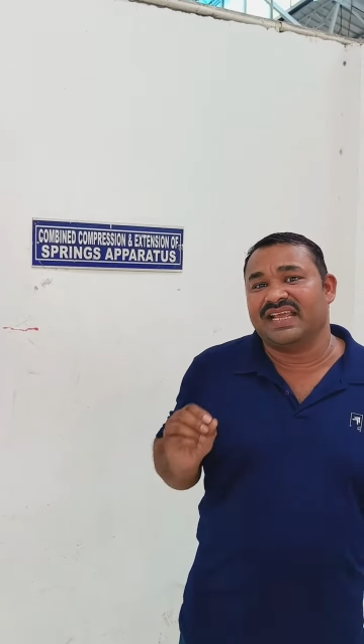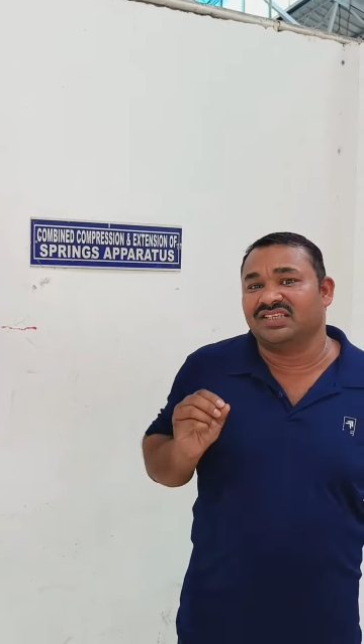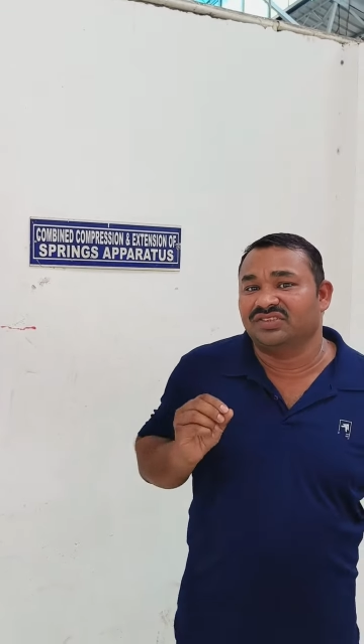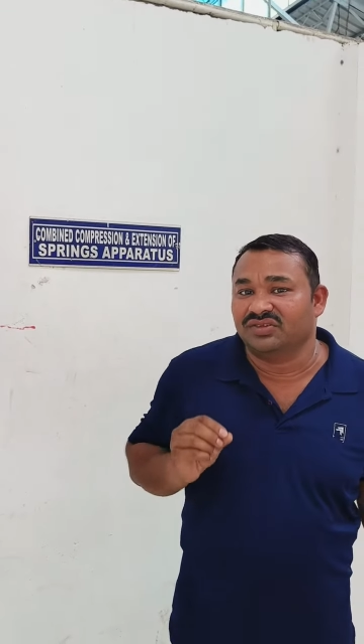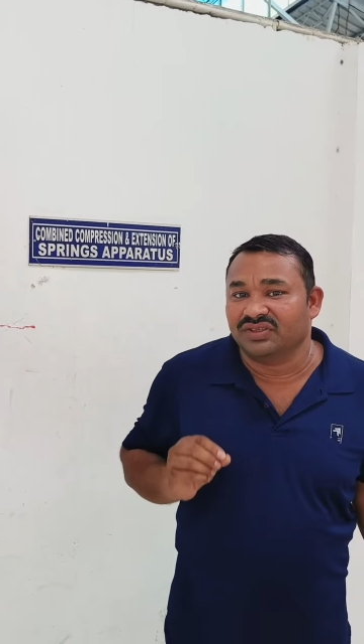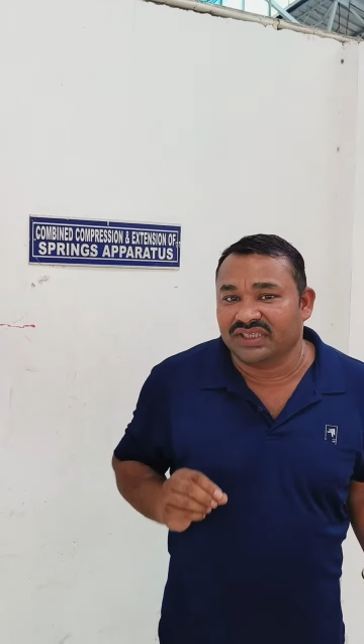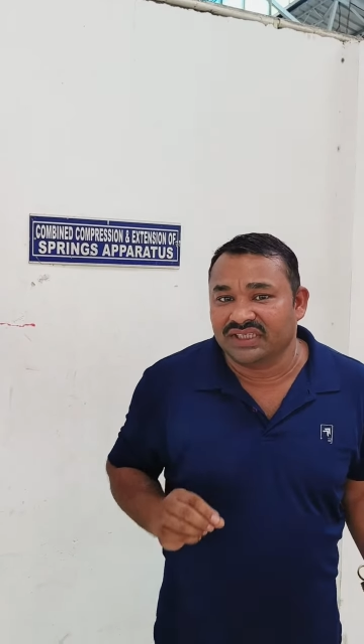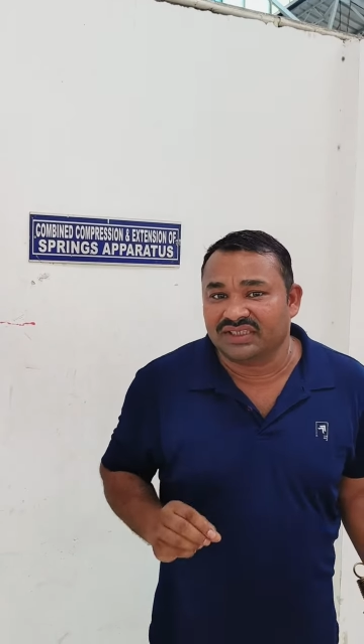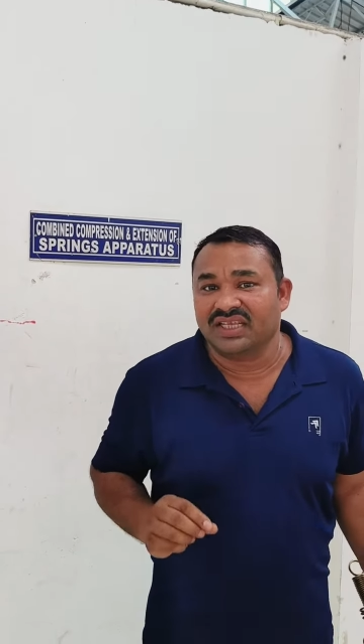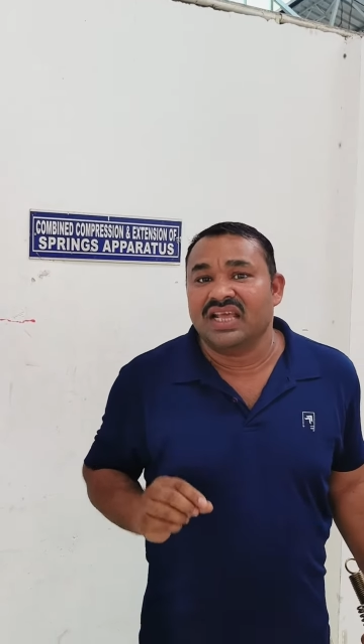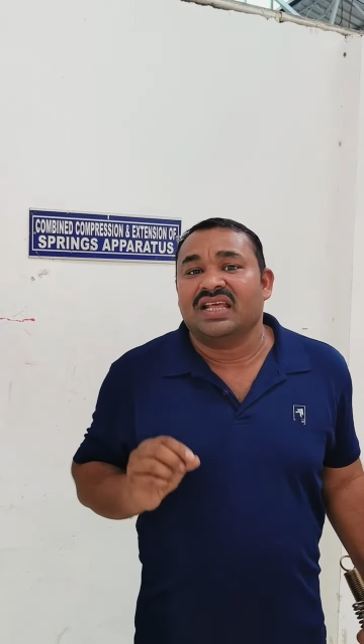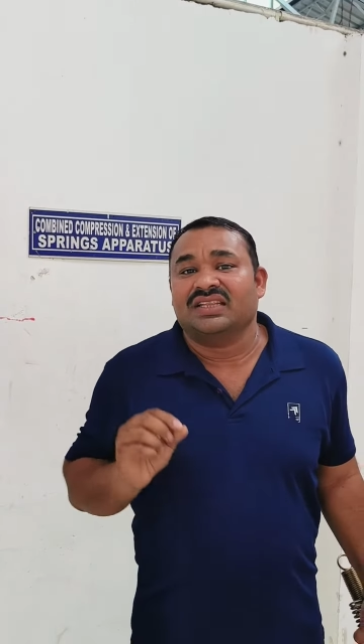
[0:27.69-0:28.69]
is known
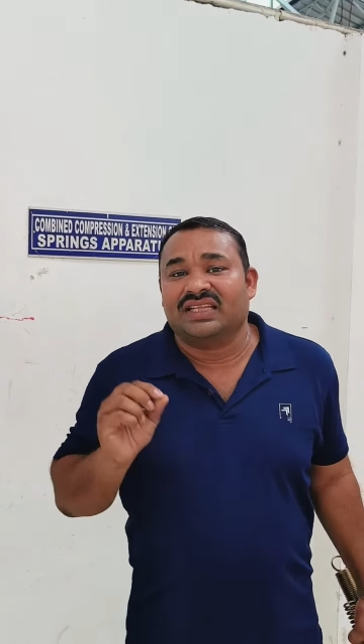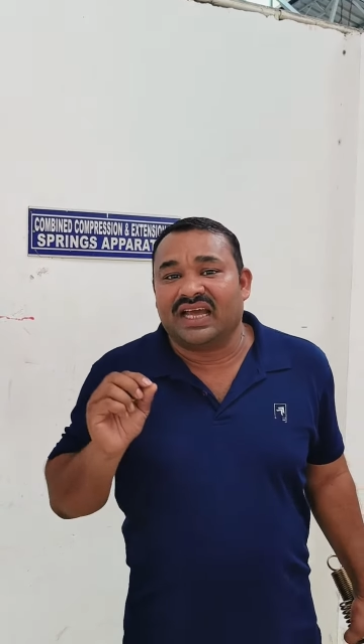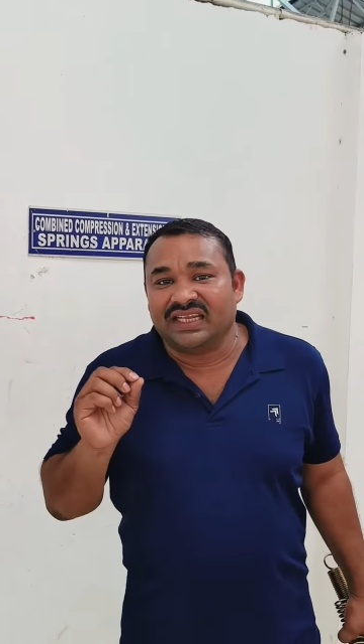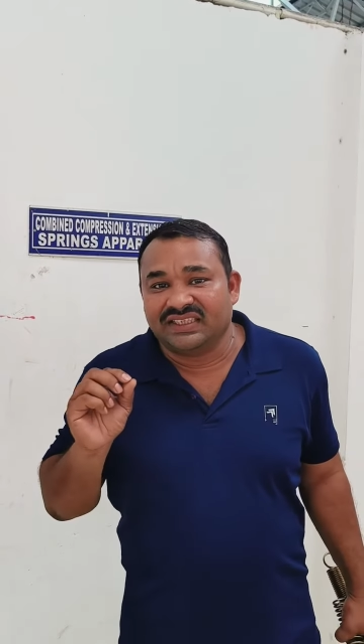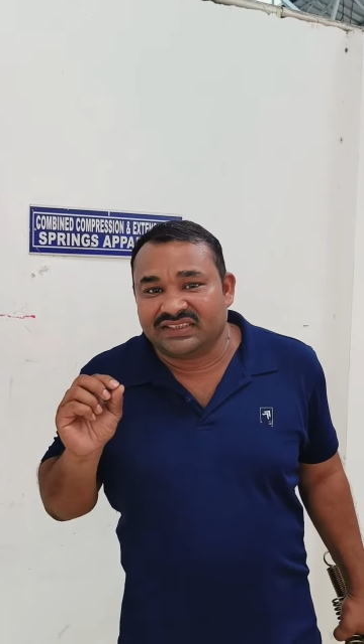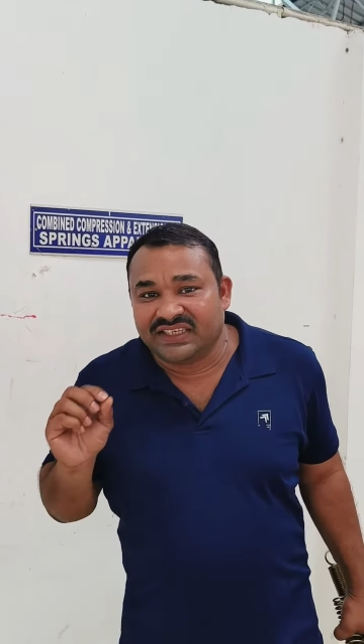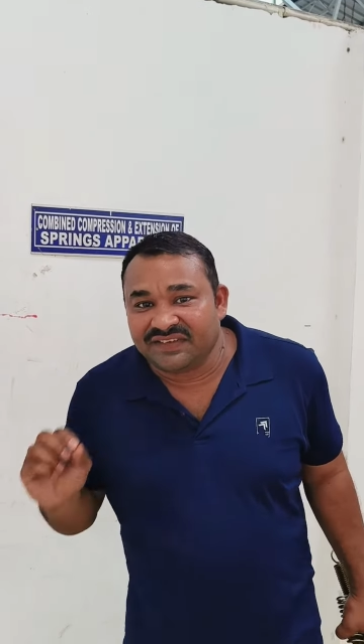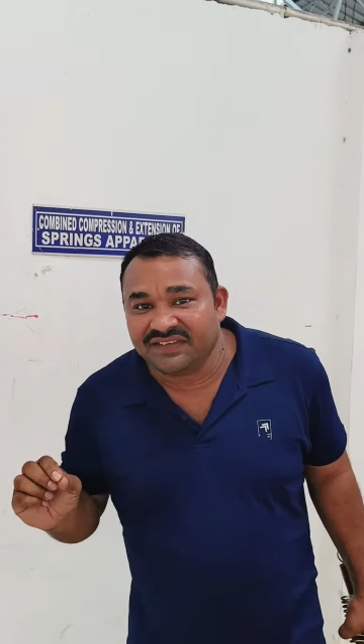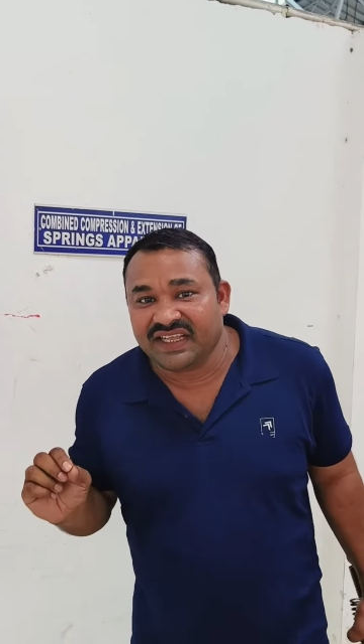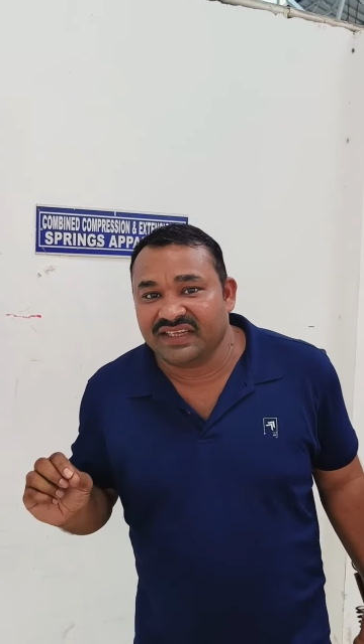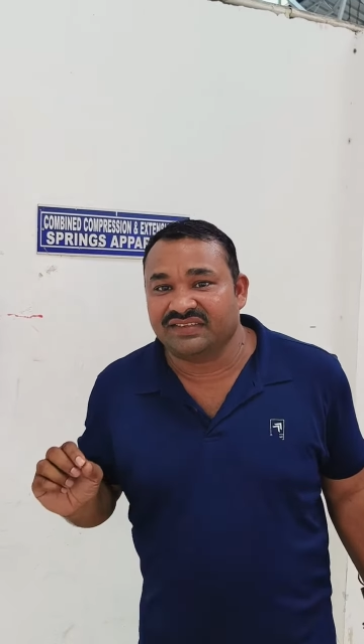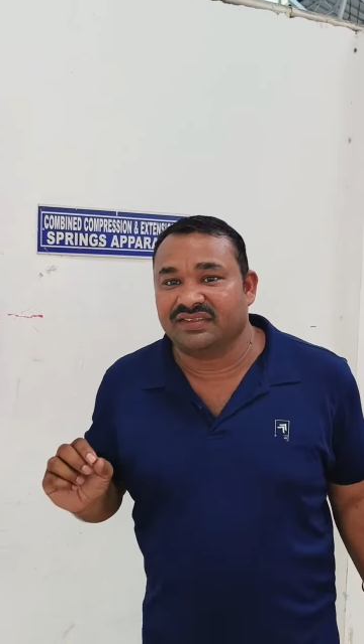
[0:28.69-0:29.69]
as the
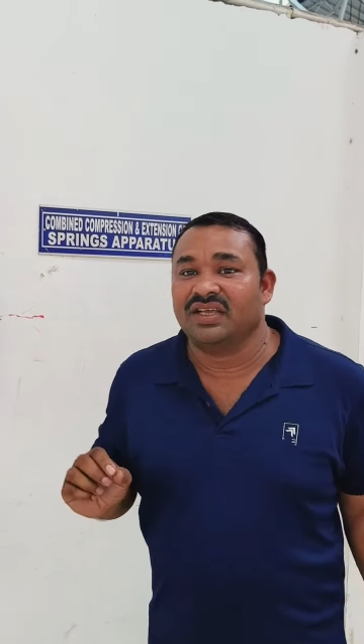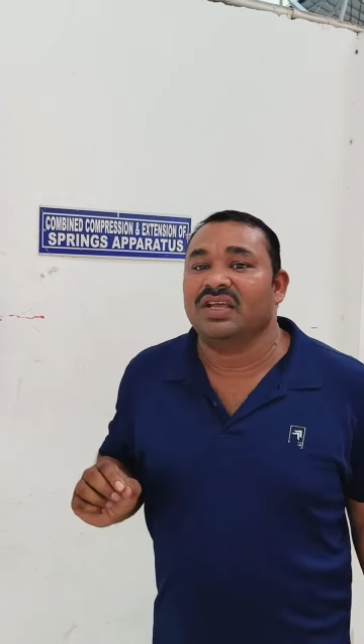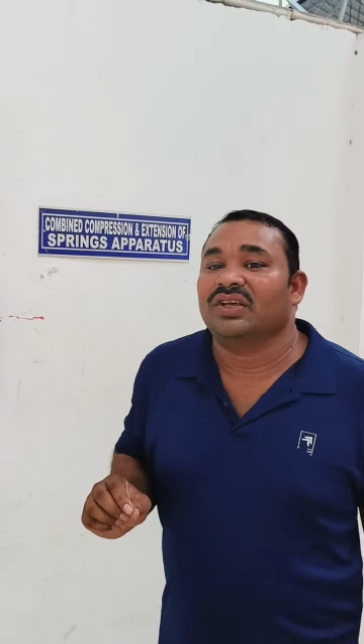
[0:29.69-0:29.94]
stiffness.